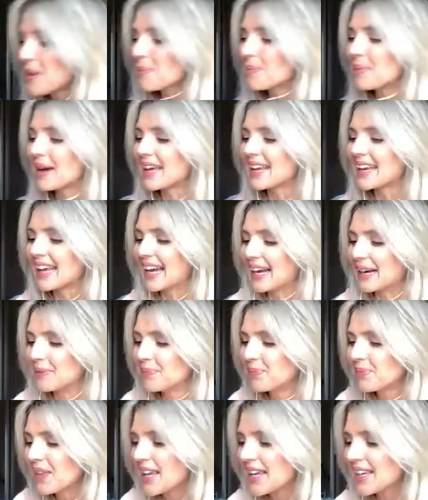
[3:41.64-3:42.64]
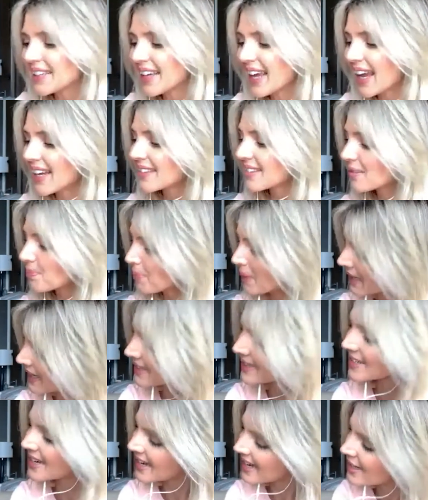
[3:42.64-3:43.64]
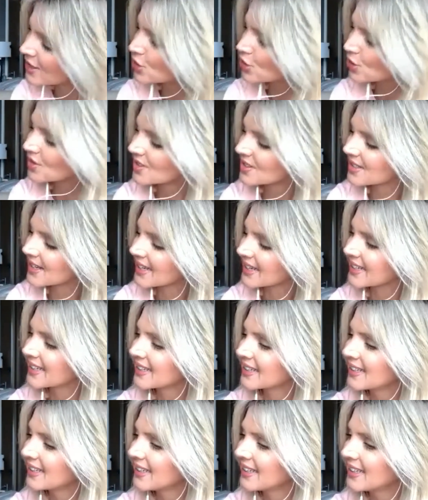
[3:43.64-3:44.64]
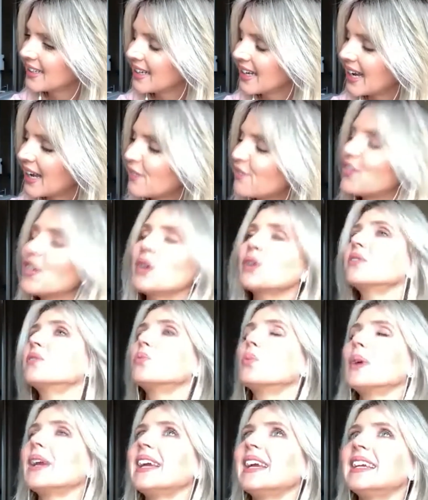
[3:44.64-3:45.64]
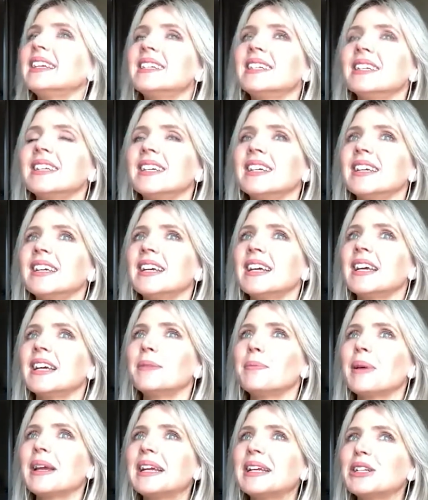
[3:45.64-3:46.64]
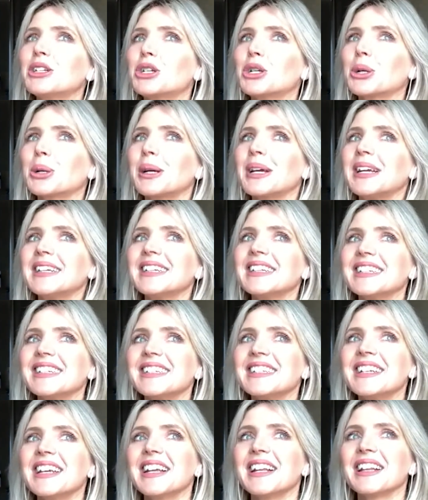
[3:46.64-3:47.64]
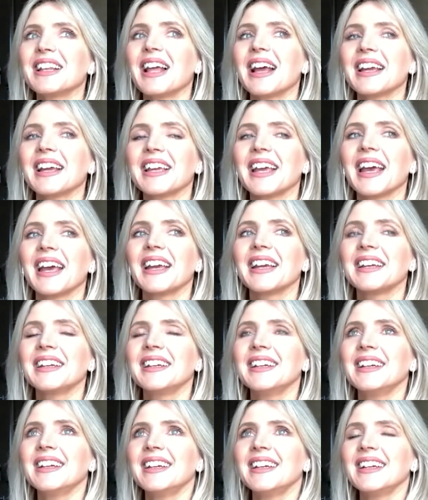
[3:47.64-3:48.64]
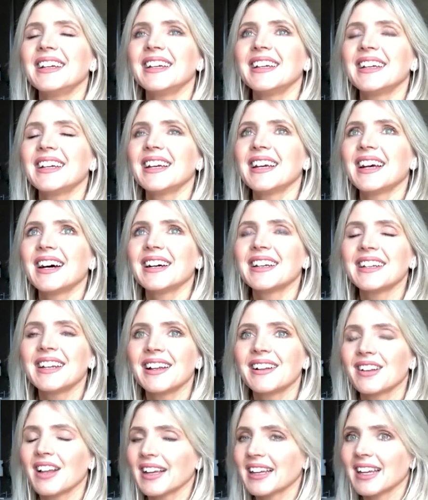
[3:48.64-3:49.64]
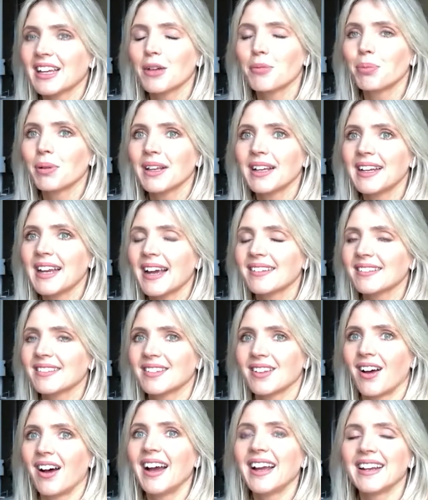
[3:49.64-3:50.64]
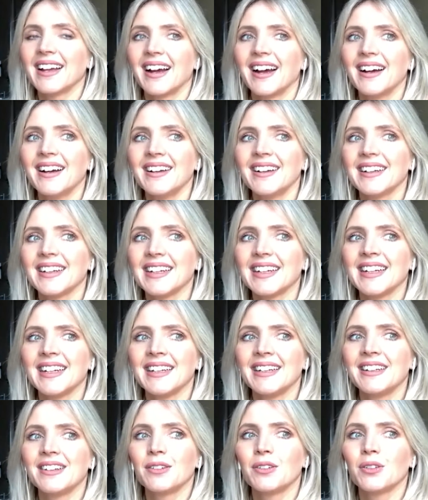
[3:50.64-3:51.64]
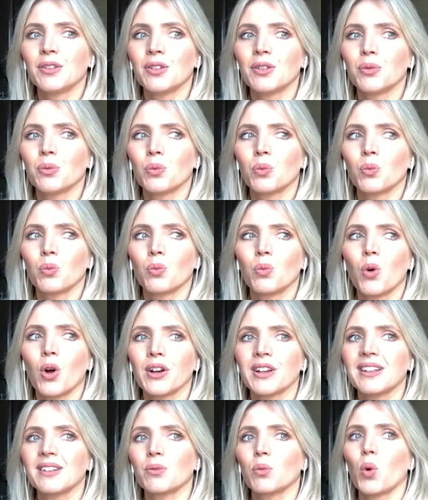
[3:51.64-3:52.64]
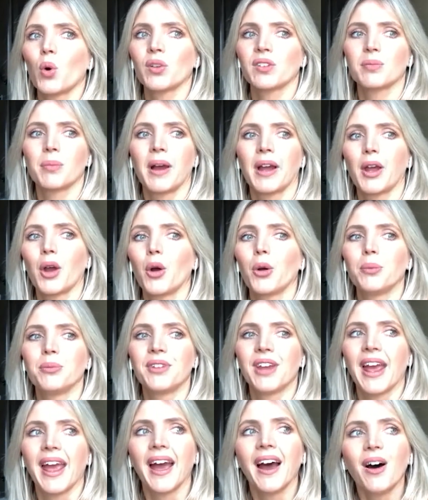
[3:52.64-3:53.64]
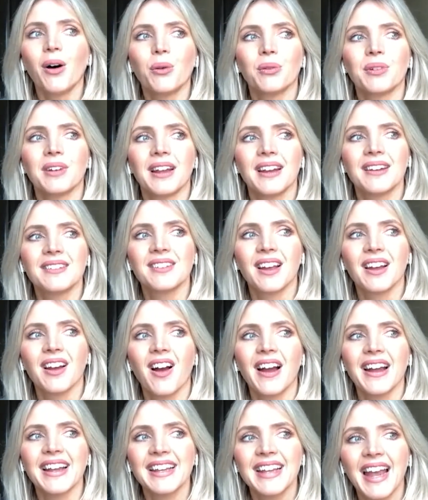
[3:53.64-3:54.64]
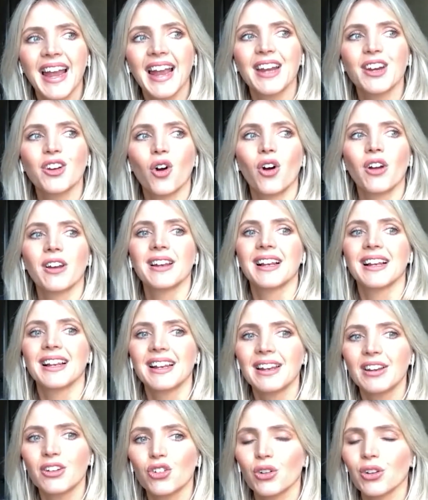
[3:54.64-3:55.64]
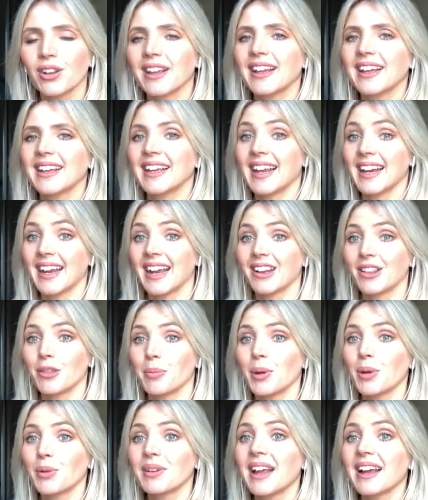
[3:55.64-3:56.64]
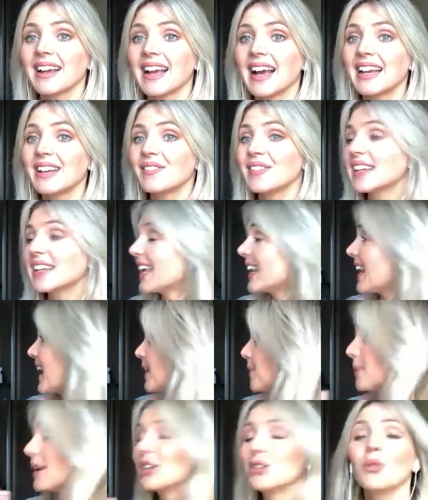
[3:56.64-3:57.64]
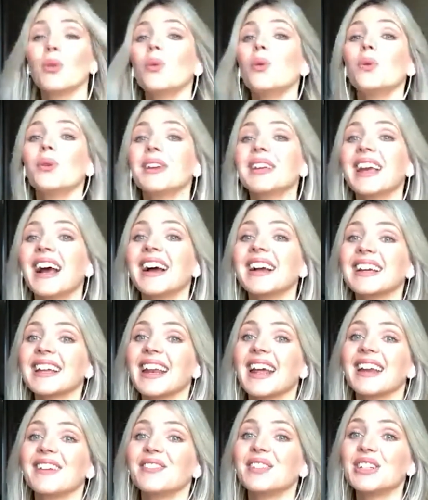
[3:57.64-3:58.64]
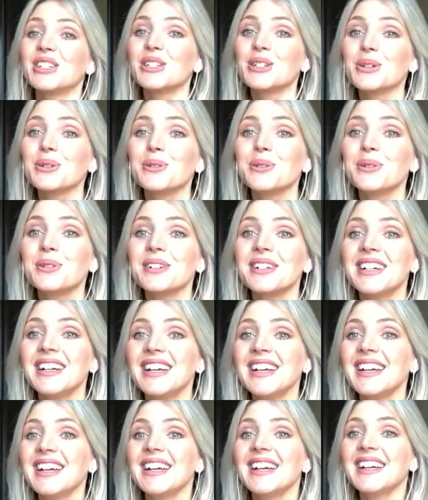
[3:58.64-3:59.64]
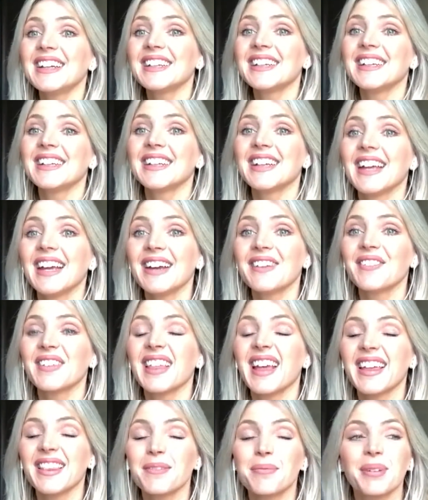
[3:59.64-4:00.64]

But it's been an interesting. It feels weird being treated like a complete outsider in what it was my hometown. It's like I cannot literally get out of the building. I can't even get out of my door. We can't get out of the door. Yeah, without the